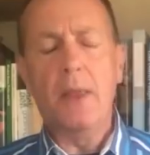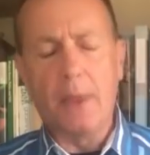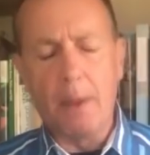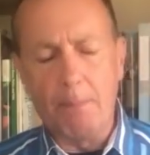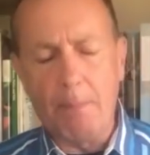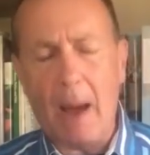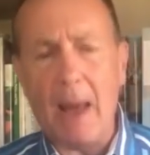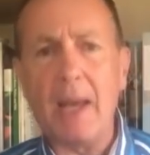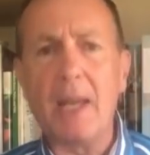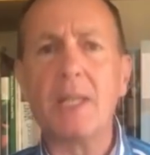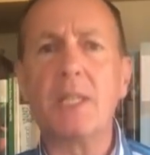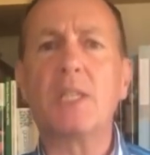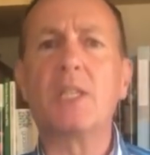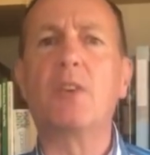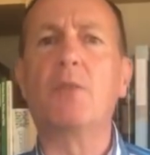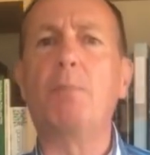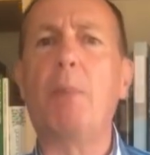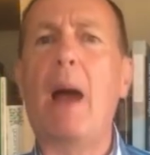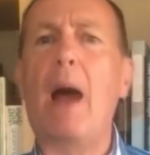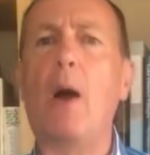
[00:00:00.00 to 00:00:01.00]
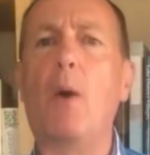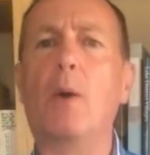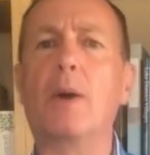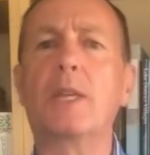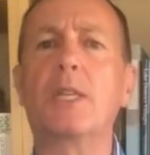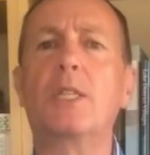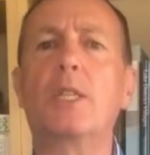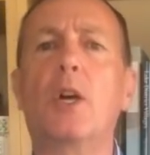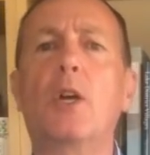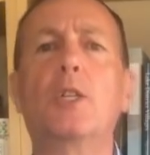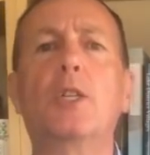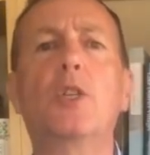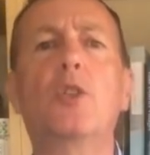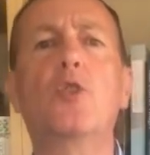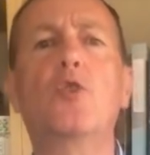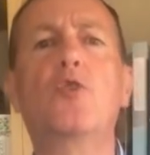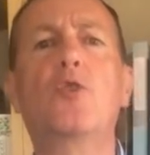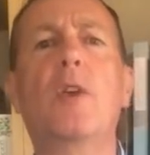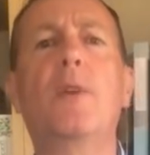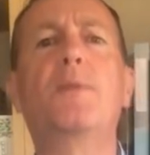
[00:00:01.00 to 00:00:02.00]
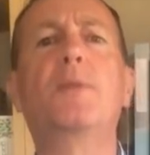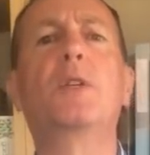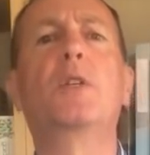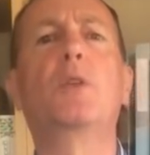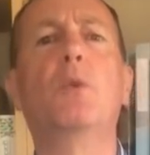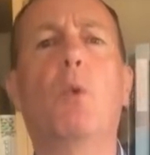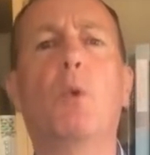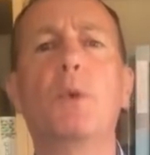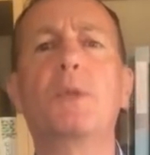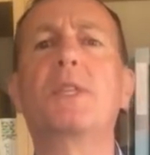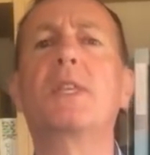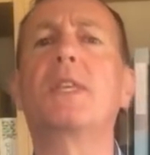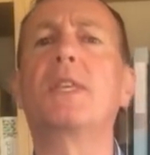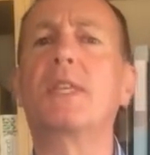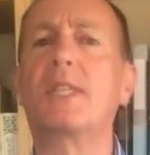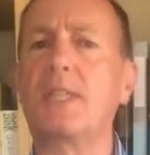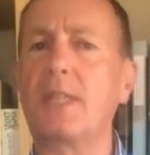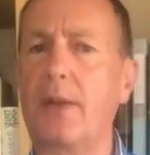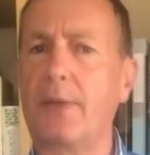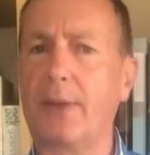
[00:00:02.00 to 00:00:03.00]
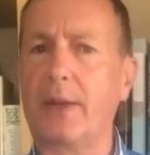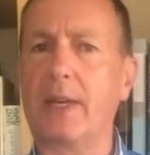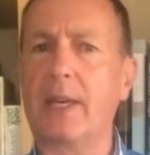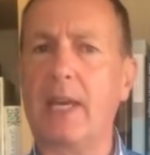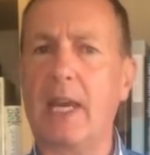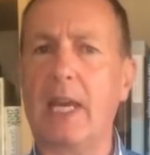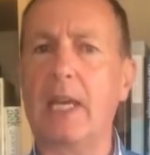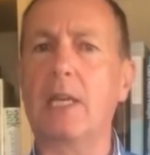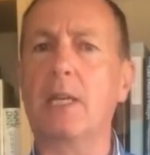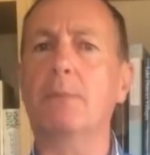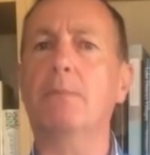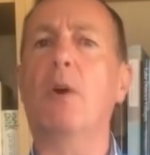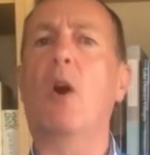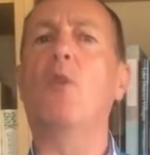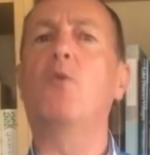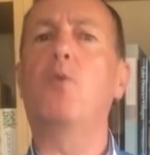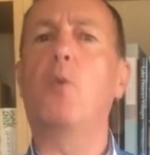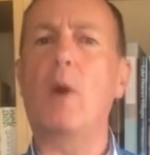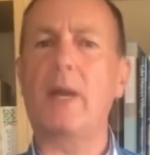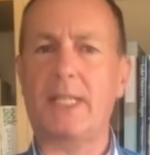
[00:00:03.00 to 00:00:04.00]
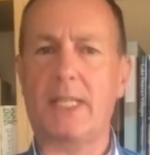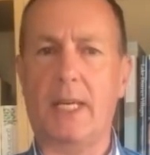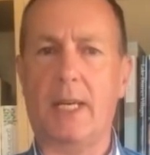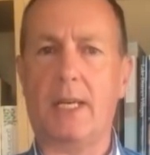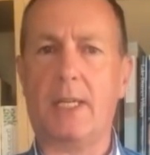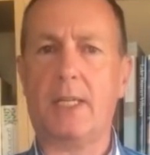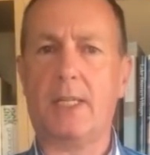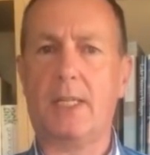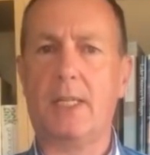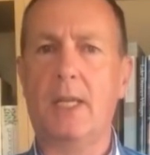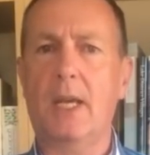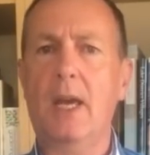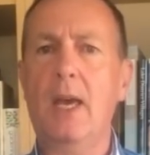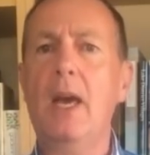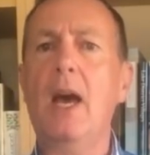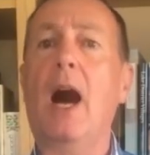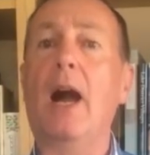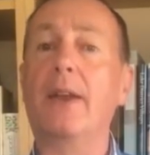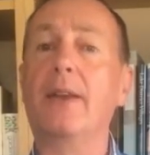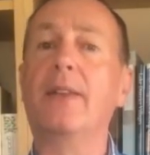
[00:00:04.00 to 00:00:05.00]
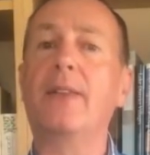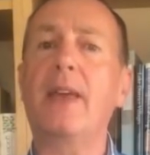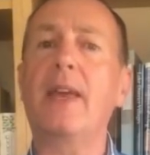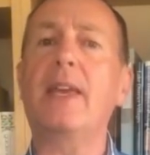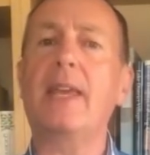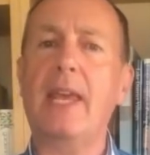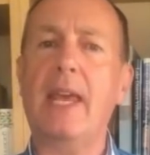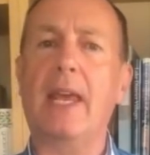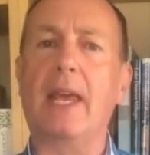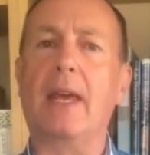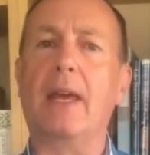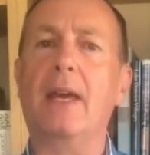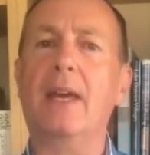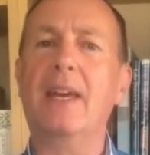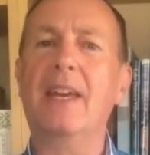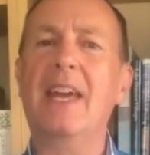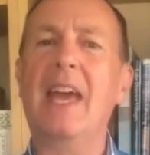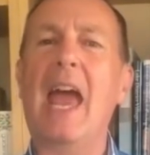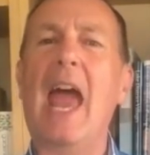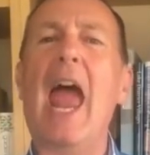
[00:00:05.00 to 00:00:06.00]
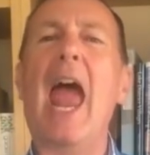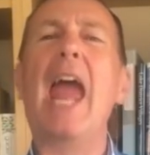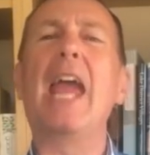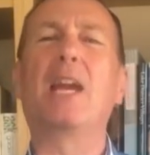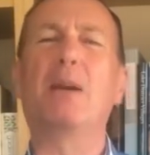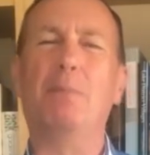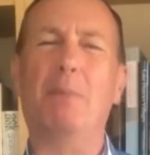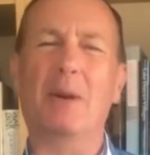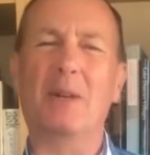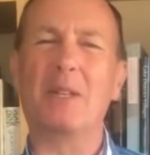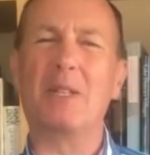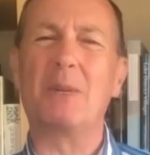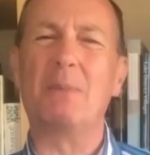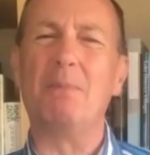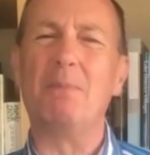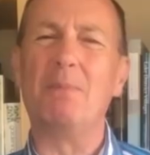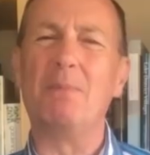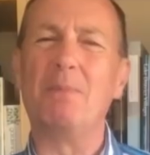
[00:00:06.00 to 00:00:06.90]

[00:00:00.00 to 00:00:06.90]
the balance of power started to drift towards the southern kingdom of Wessex, under their king, Egbert.